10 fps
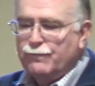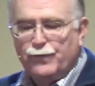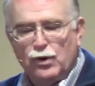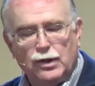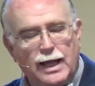
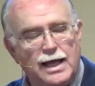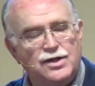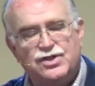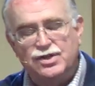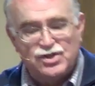beautiful
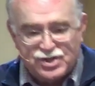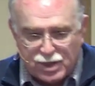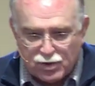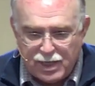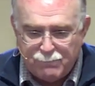lace and
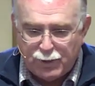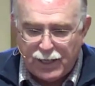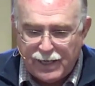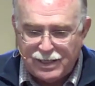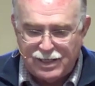silky
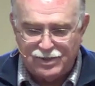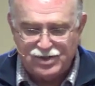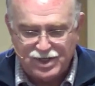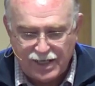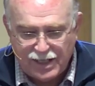
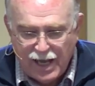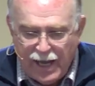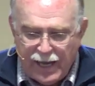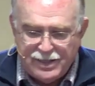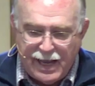blankets. And
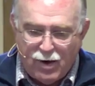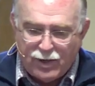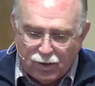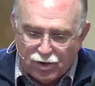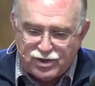
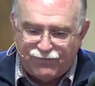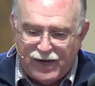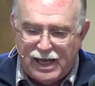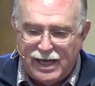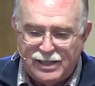now it looks
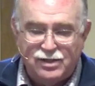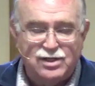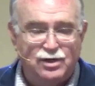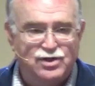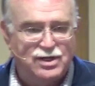fine
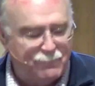until